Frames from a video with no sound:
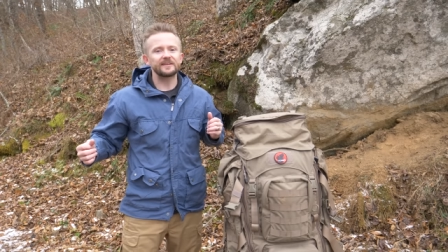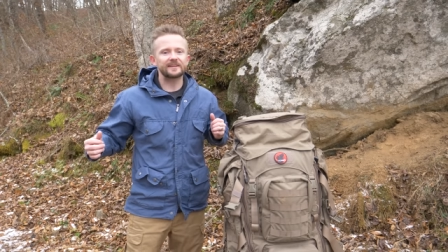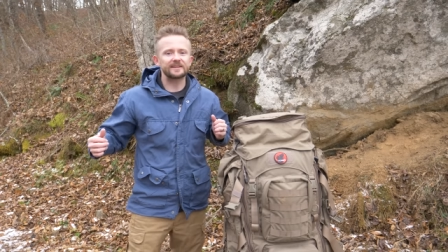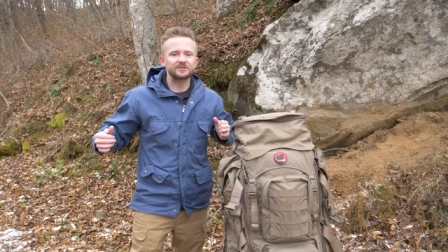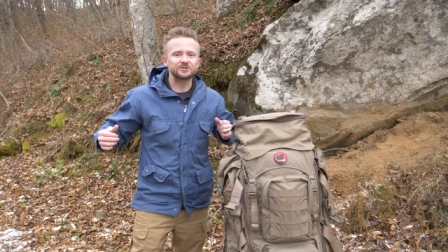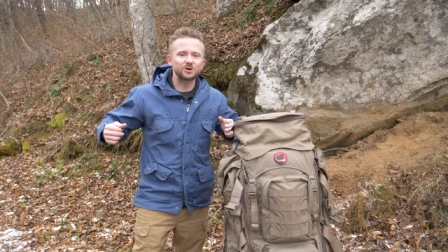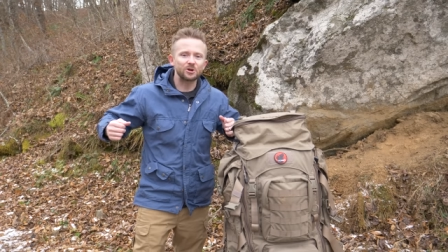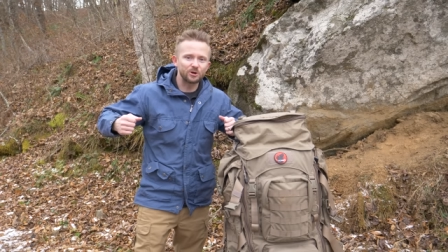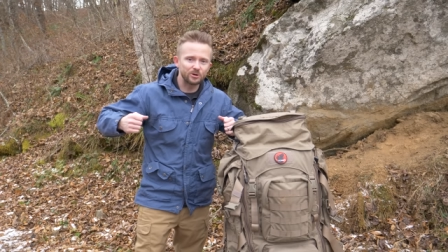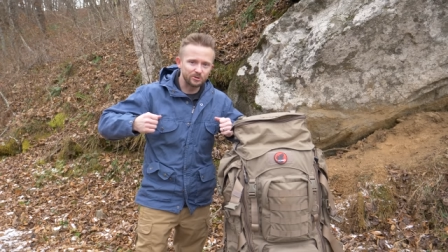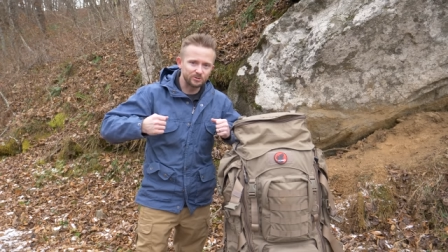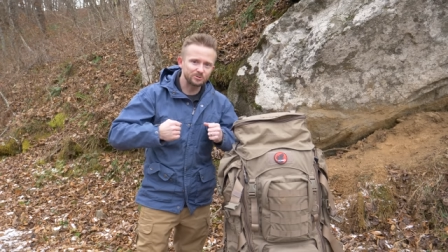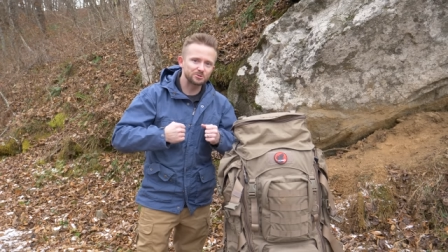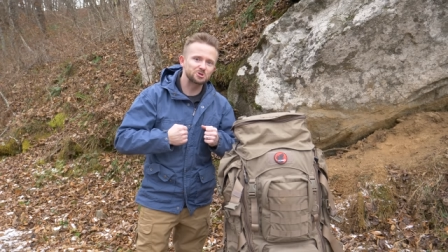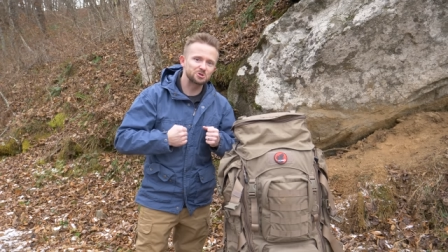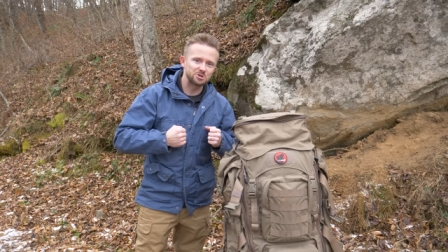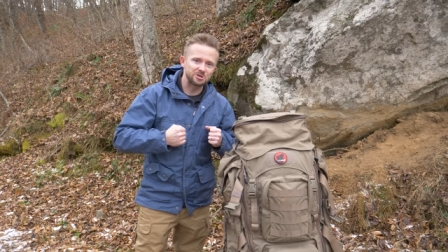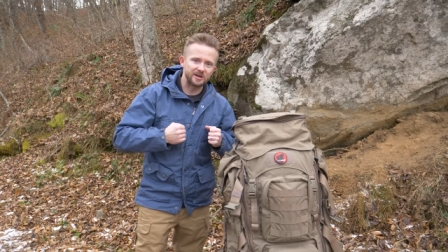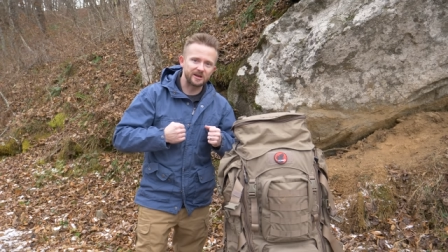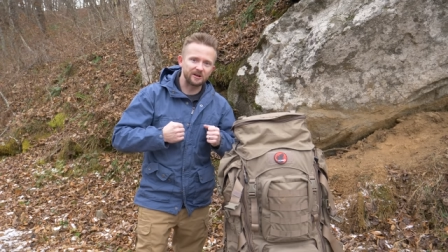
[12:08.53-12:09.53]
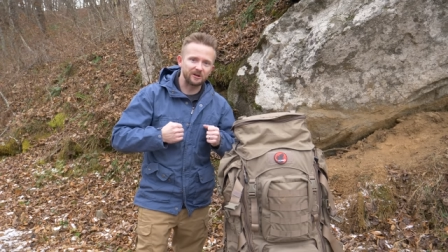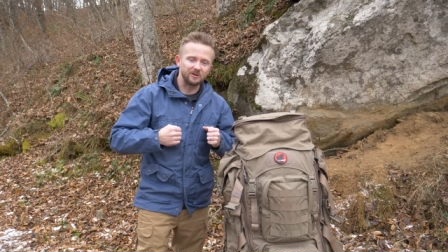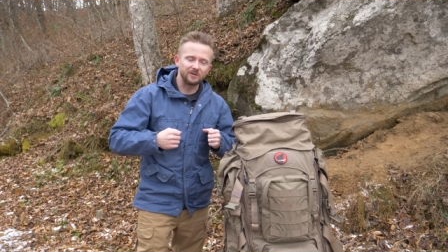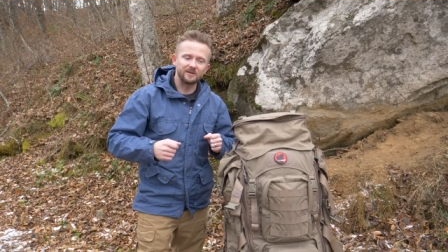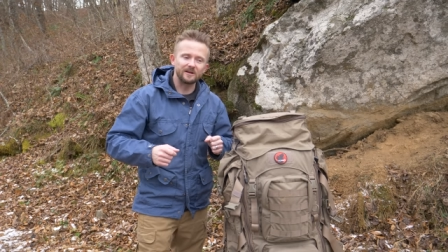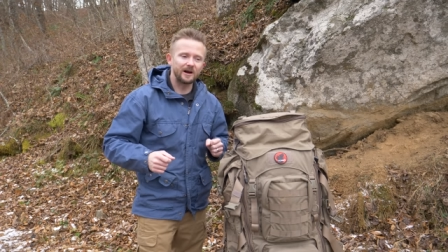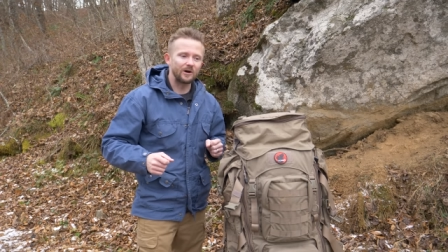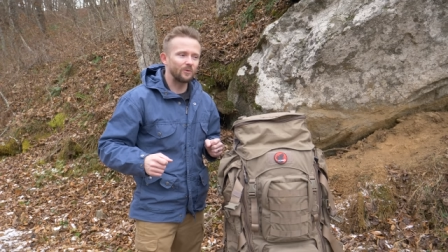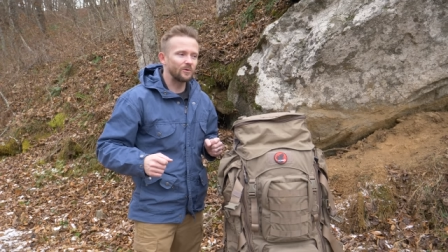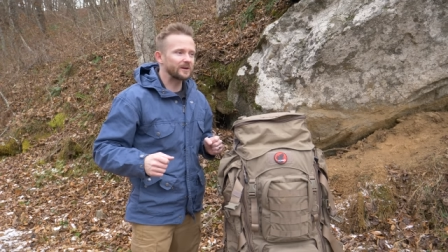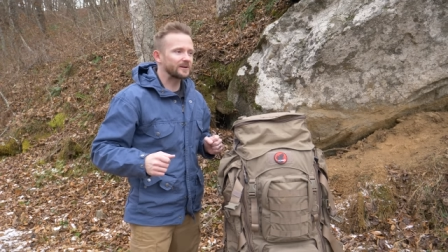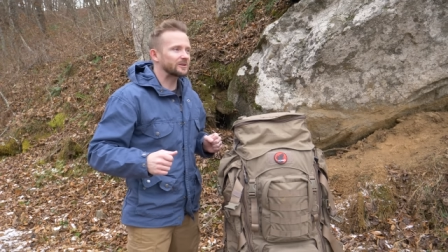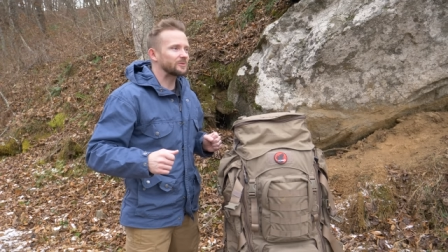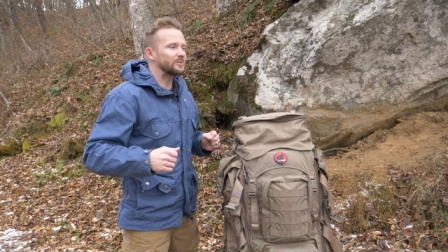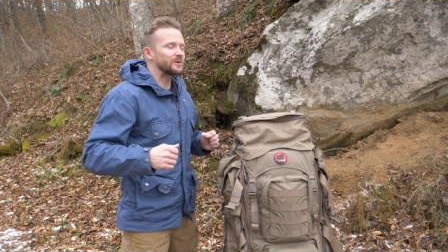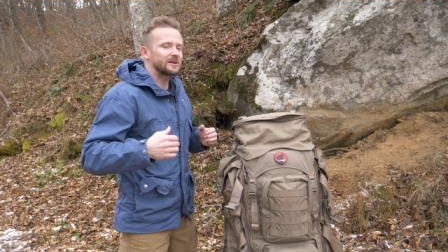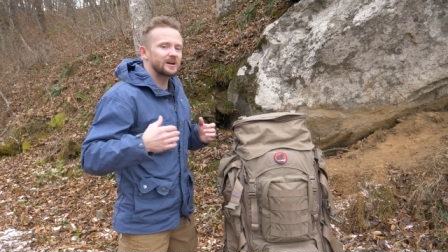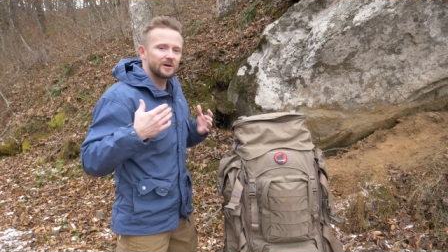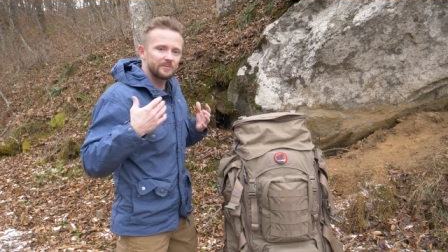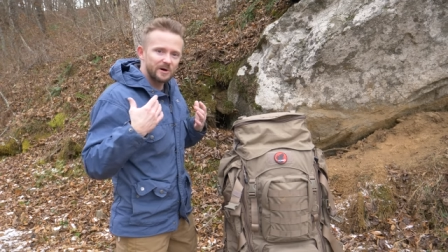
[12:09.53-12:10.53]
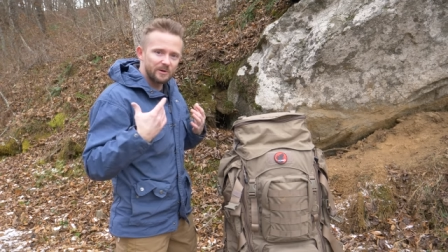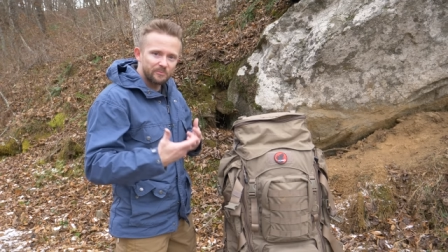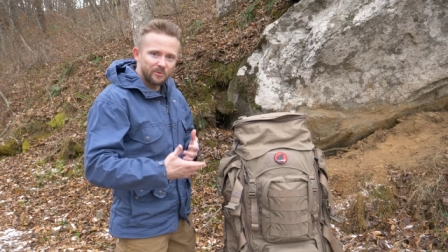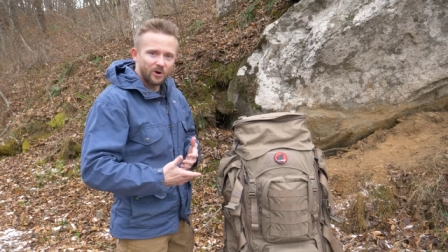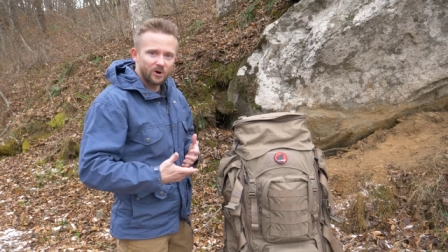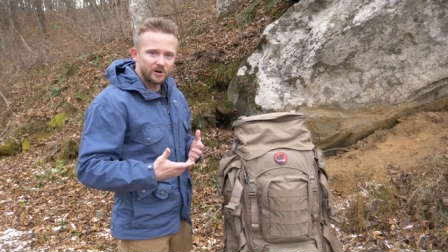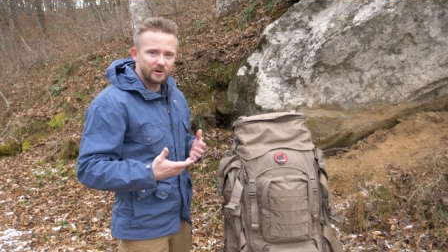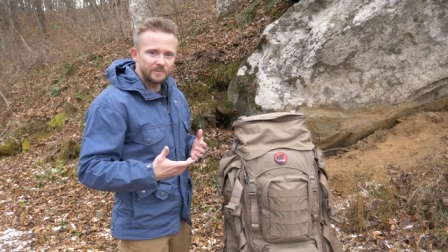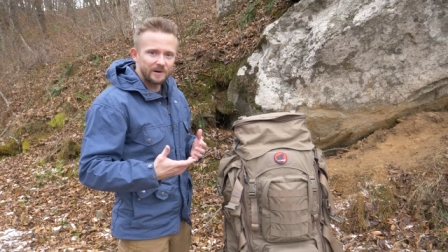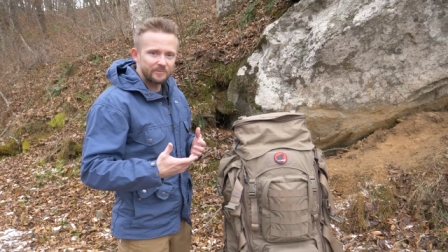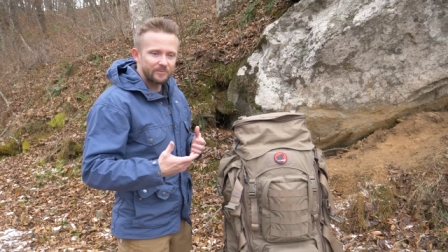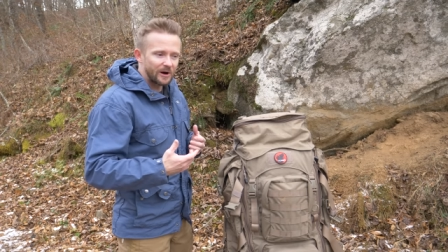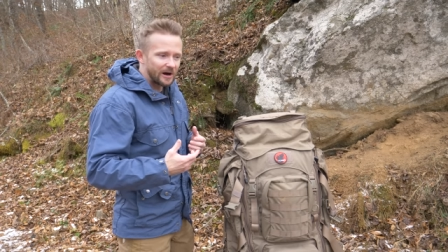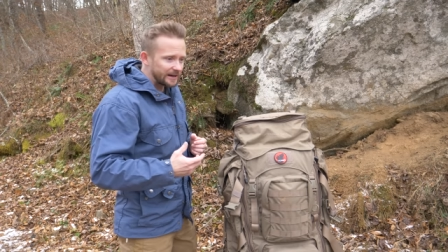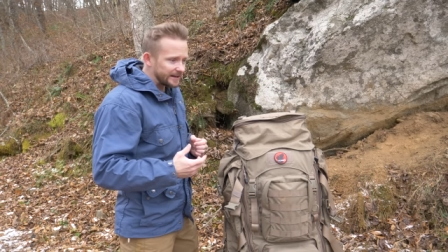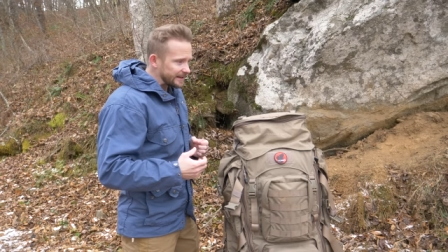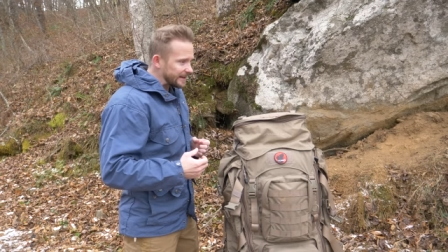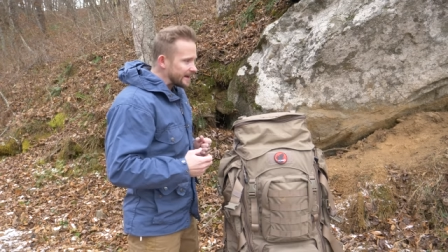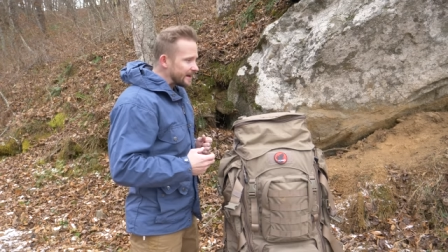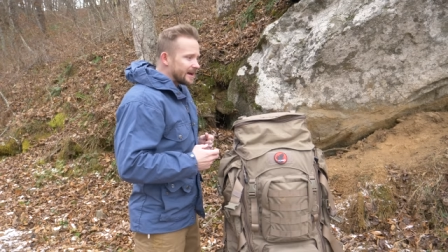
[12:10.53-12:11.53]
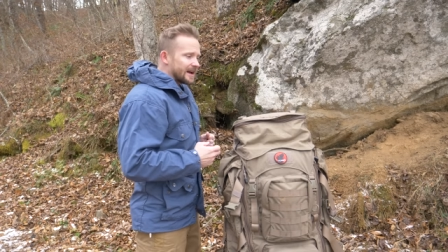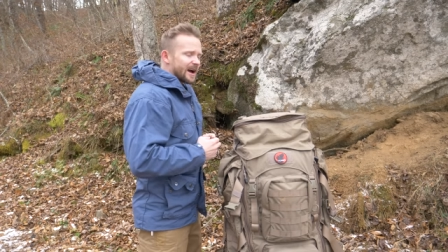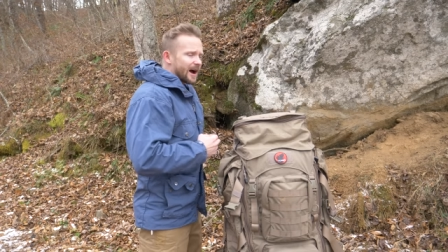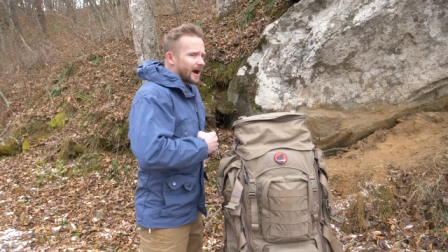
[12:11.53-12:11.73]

like a turtle shell. I want it to become a part of my body.